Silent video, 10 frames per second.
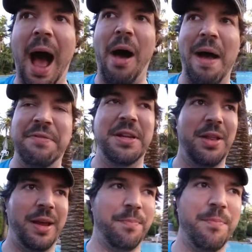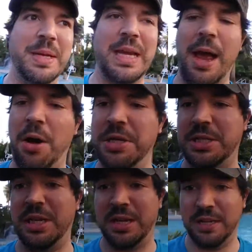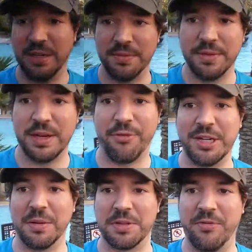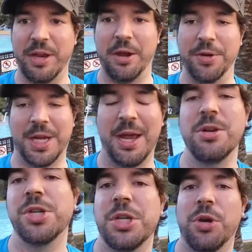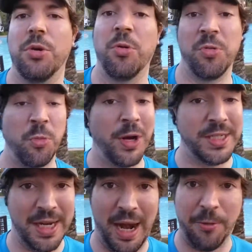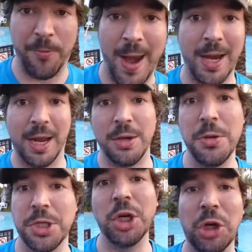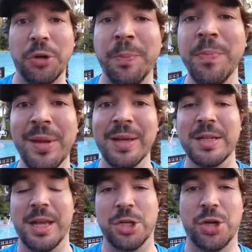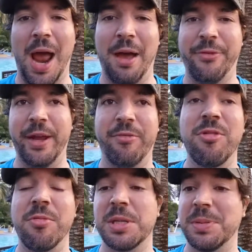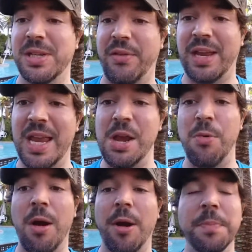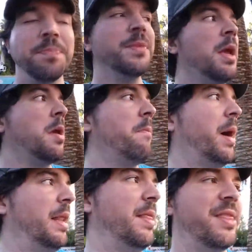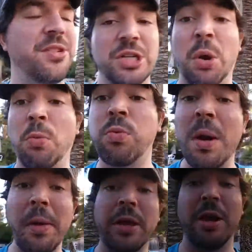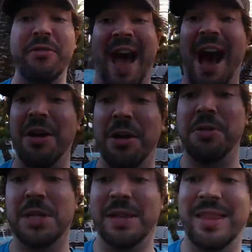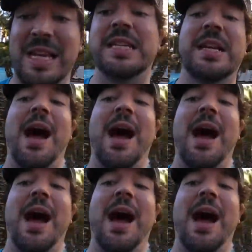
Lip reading: I'll have to, like, because I always did different types of videos. I usually do ones that I rank on YouTube to get traffic from a specific keyword, but there's really good value to these